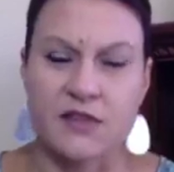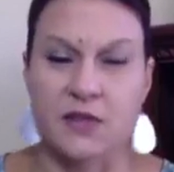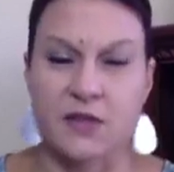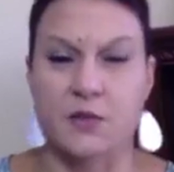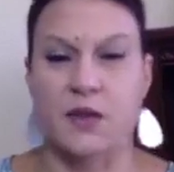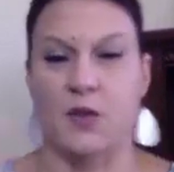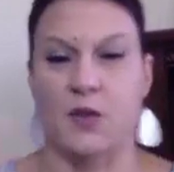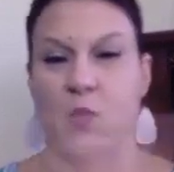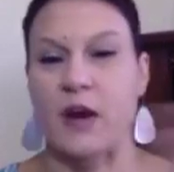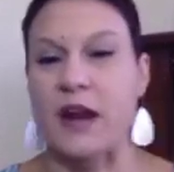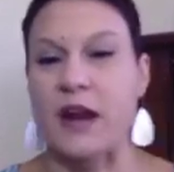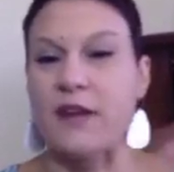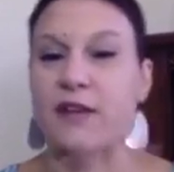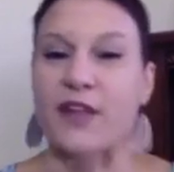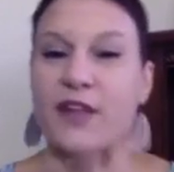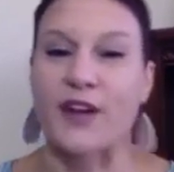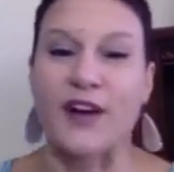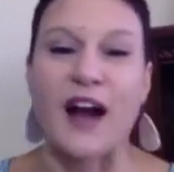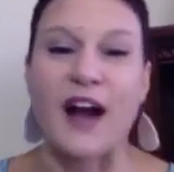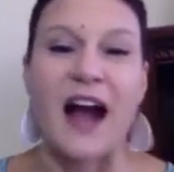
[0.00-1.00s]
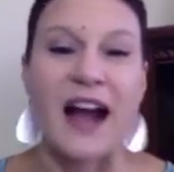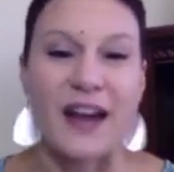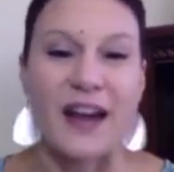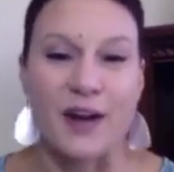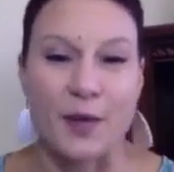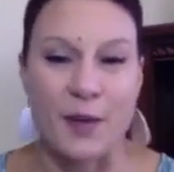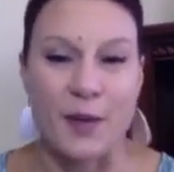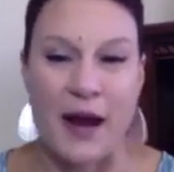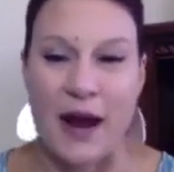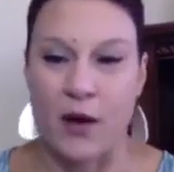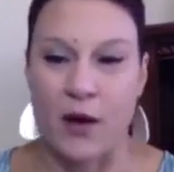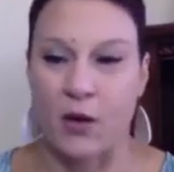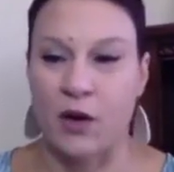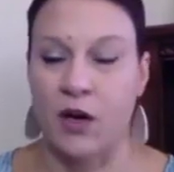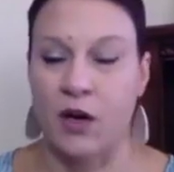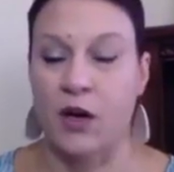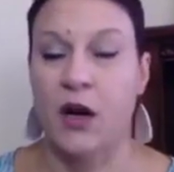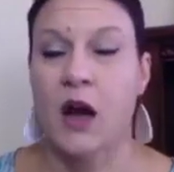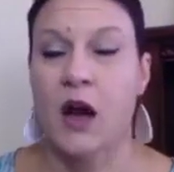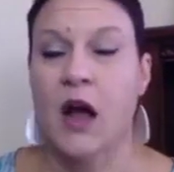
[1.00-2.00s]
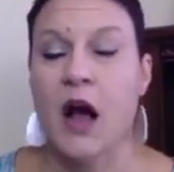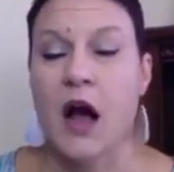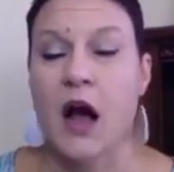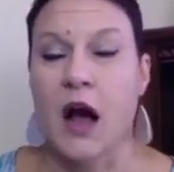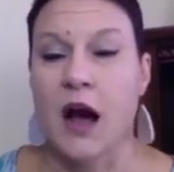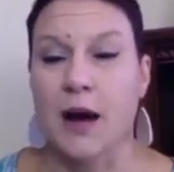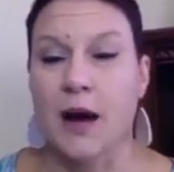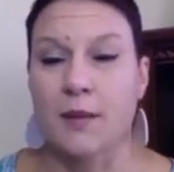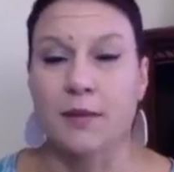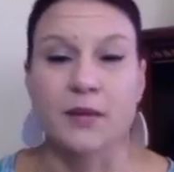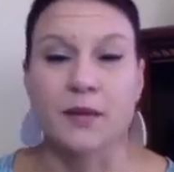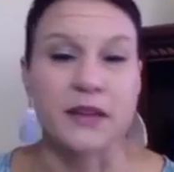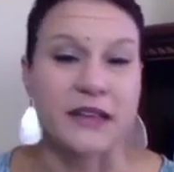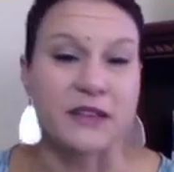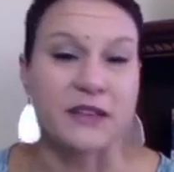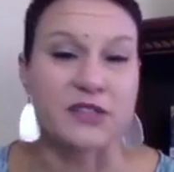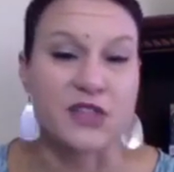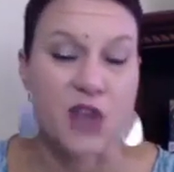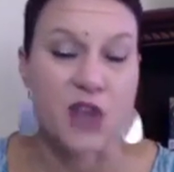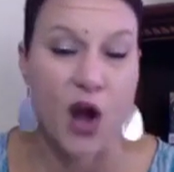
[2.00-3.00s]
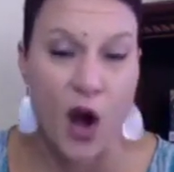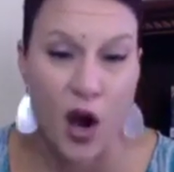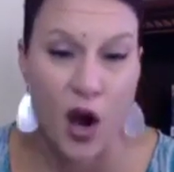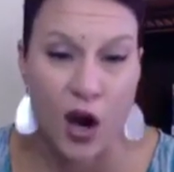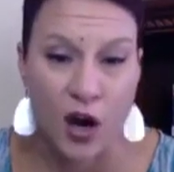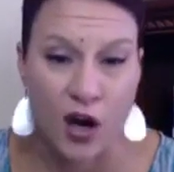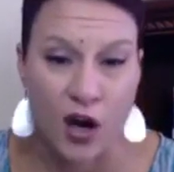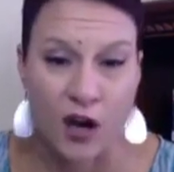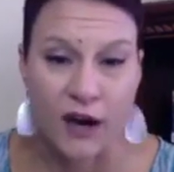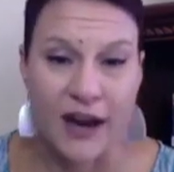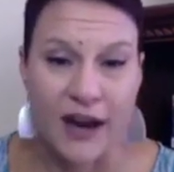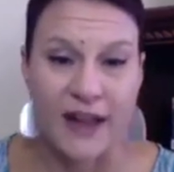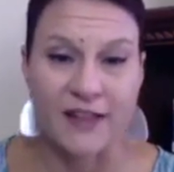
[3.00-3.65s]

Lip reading: and with whatever their higher power beliefs are.